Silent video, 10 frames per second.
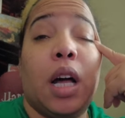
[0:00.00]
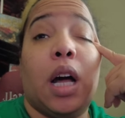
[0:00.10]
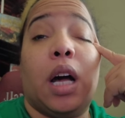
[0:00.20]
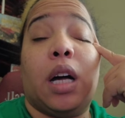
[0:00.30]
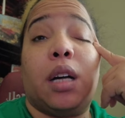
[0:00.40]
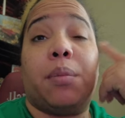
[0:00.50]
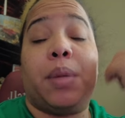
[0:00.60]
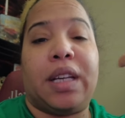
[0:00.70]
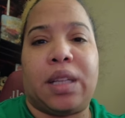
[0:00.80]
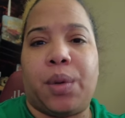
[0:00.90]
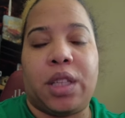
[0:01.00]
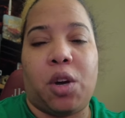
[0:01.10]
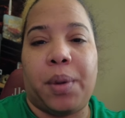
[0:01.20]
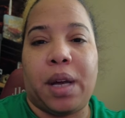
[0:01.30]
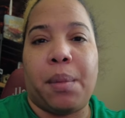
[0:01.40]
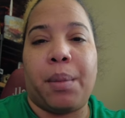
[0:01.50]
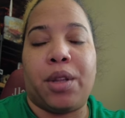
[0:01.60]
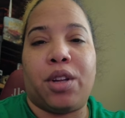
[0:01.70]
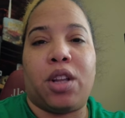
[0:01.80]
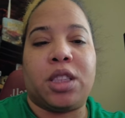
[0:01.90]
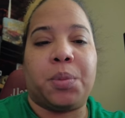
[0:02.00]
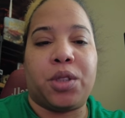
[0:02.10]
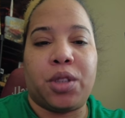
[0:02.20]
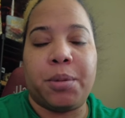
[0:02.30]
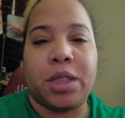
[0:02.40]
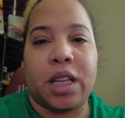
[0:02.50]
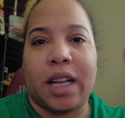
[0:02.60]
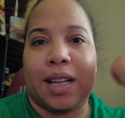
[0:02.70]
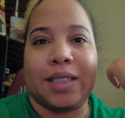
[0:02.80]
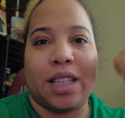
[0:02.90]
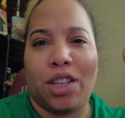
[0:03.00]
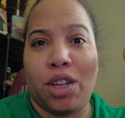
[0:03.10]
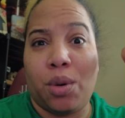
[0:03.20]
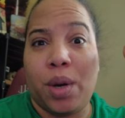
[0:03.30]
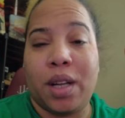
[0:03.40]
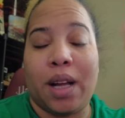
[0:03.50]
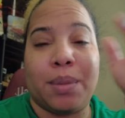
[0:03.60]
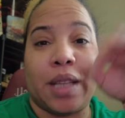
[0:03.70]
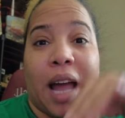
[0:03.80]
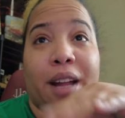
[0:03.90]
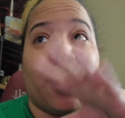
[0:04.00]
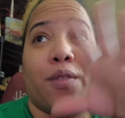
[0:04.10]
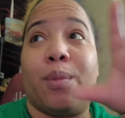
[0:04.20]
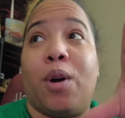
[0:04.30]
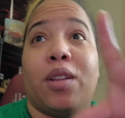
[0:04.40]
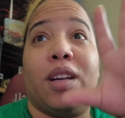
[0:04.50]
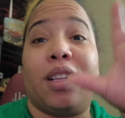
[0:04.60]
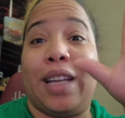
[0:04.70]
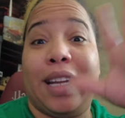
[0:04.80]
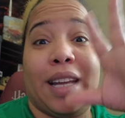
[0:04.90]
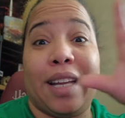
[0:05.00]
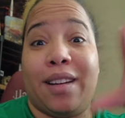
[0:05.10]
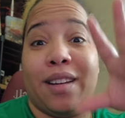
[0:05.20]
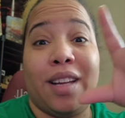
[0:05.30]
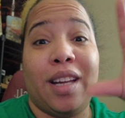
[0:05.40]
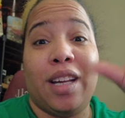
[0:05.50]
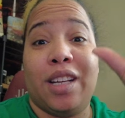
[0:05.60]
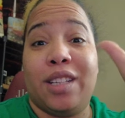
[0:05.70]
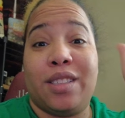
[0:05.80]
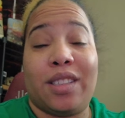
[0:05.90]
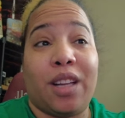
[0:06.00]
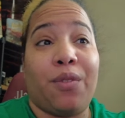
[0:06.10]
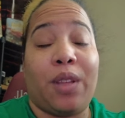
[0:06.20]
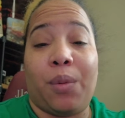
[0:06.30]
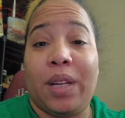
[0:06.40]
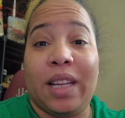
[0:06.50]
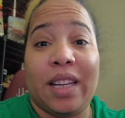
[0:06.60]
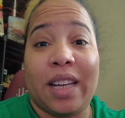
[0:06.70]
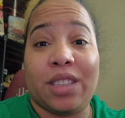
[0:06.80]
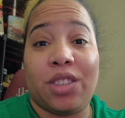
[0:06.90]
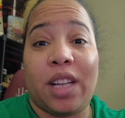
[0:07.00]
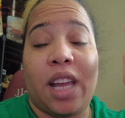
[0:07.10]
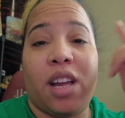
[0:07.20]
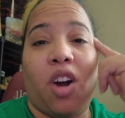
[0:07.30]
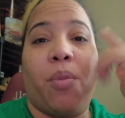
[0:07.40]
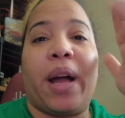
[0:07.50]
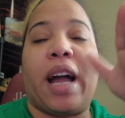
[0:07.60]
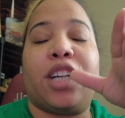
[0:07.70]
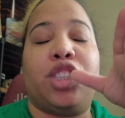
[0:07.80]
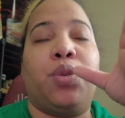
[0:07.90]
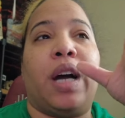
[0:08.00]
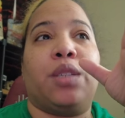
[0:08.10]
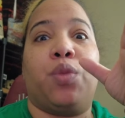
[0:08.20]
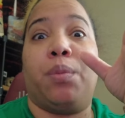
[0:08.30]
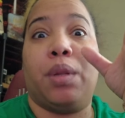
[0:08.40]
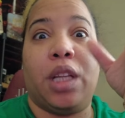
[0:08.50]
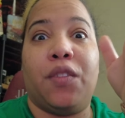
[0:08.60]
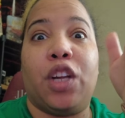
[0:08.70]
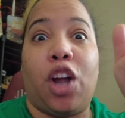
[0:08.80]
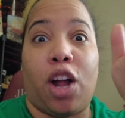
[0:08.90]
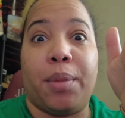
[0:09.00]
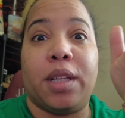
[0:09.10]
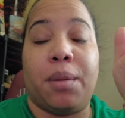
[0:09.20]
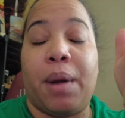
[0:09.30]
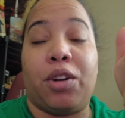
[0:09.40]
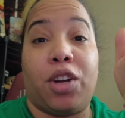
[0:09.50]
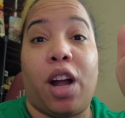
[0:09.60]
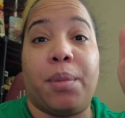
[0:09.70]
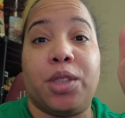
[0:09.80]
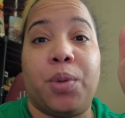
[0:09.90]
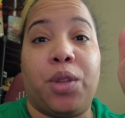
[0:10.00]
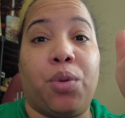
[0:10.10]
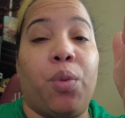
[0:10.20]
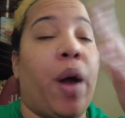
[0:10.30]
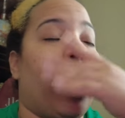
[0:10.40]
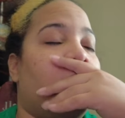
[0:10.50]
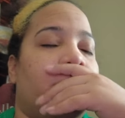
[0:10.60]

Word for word: uh, because I went to go pick up my mother-in-law's prescription, and I said, you know what, I'm tired from all the cleaning and stuff that we did yesterday. Oh my gosh, you guys wouldn't believe the garbage amount of garbage we threw away.